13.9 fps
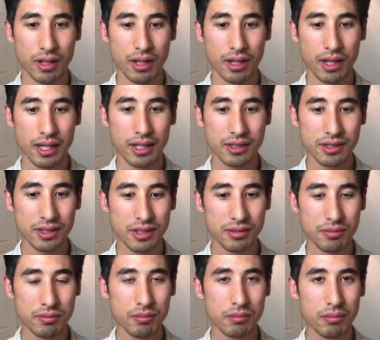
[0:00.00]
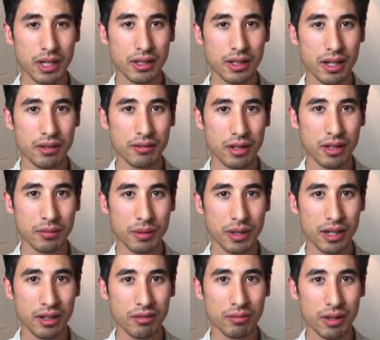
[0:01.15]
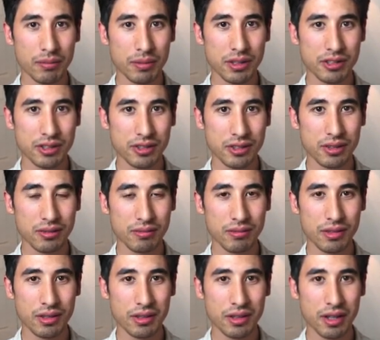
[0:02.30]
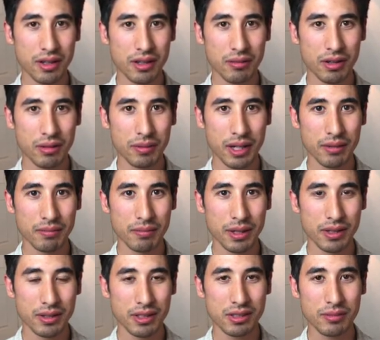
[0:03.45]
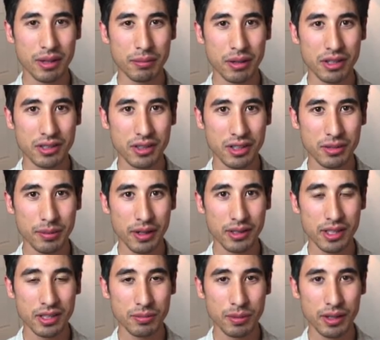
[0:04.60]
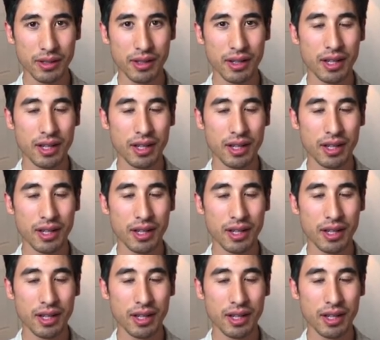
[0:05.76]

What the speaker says: I guess this might not really be any of my business to tell anyone about, but just my personal experience has been